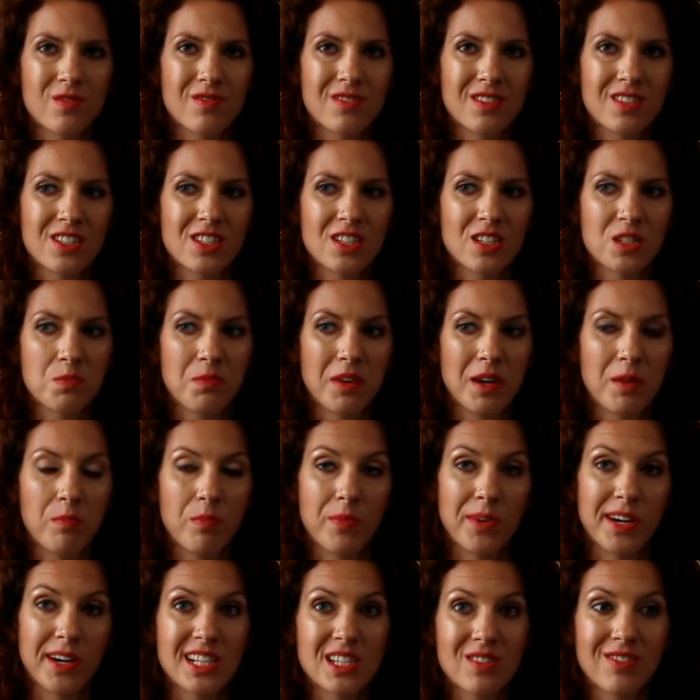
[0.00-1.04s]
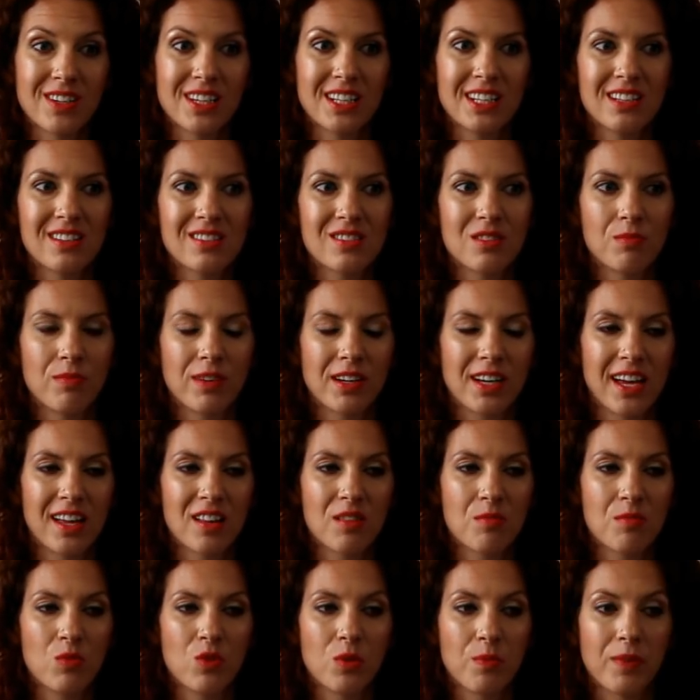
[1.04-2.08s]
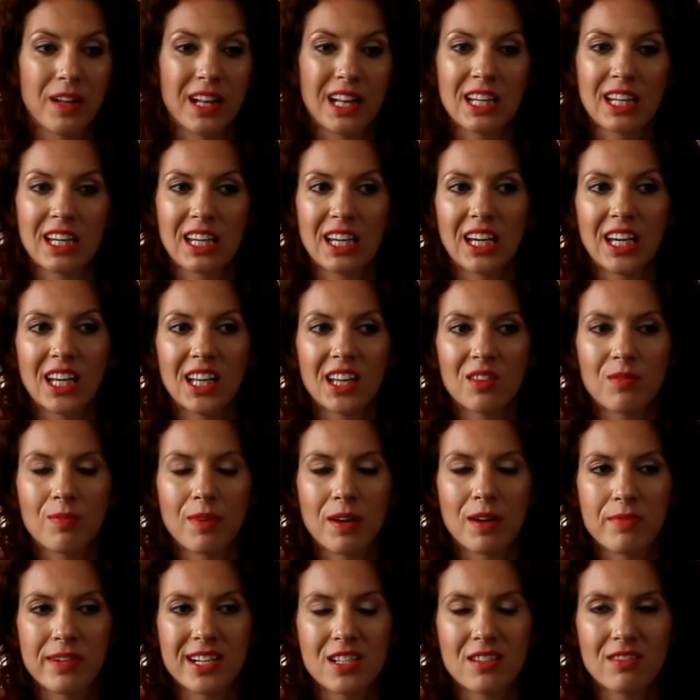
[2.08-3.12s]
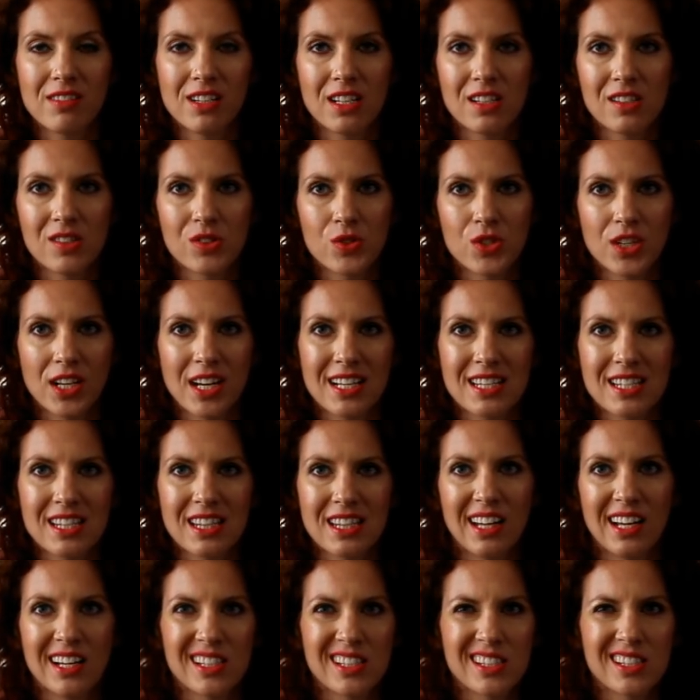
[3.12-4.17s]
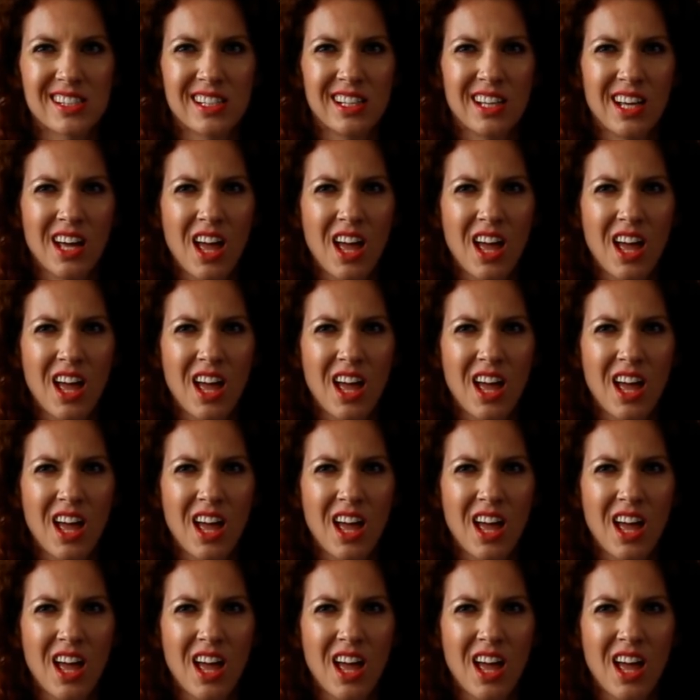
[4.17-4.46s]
just by breastfeeding, to get more milk in by breastfeeding, so she gets less